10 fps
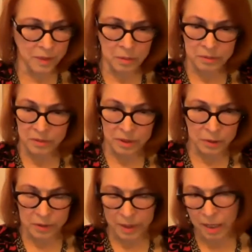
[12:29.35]
I was going to
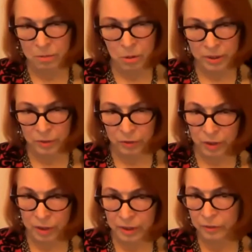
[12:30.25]
do thyroid
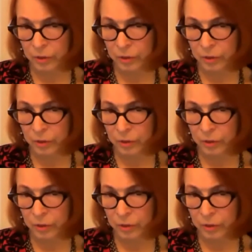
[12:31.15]
studies.